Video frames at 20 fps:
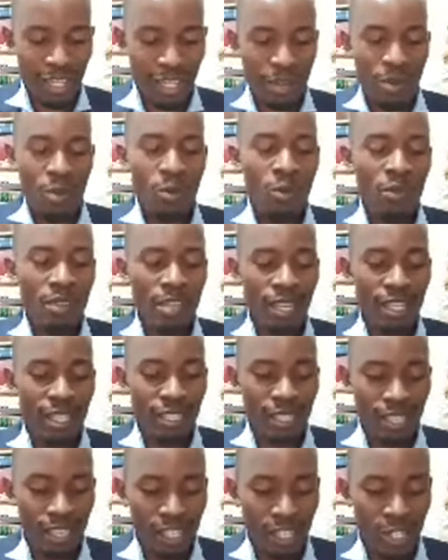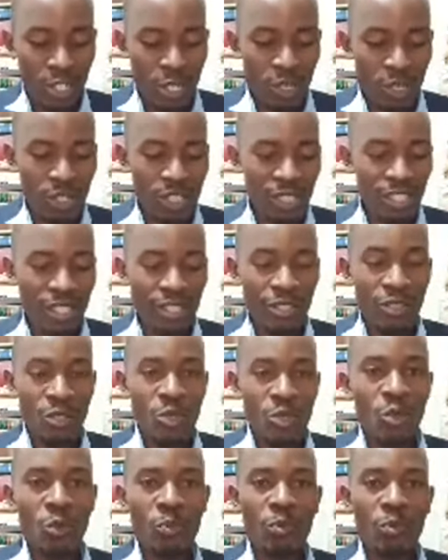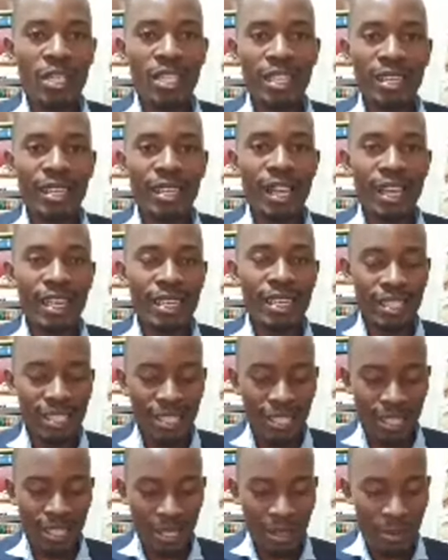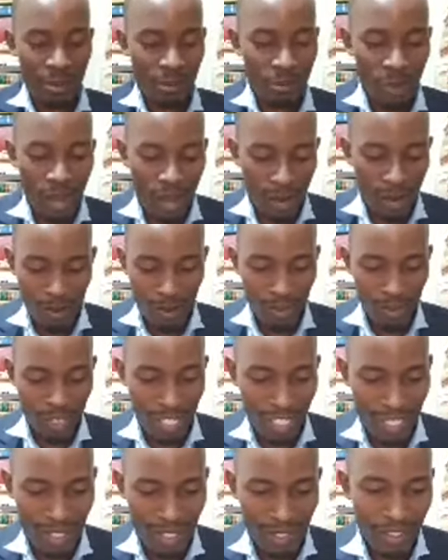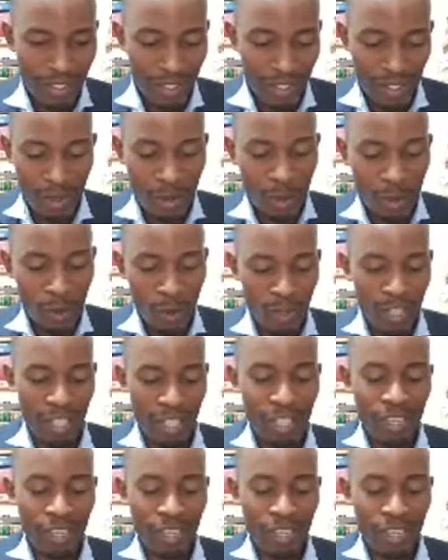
with the intention to be legally bound. Okay,